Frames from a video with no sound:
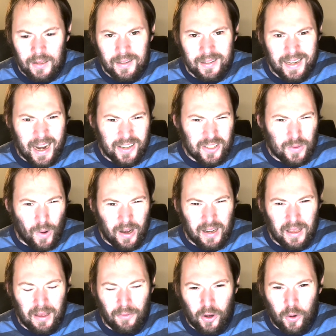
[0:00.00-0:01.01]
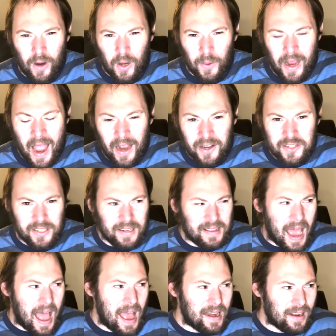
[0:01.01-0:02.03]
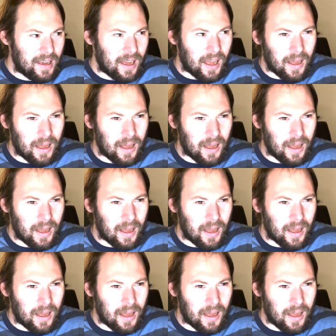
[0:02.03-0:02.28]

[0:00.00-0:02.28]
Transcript: just wanted to give a quick reaction to that.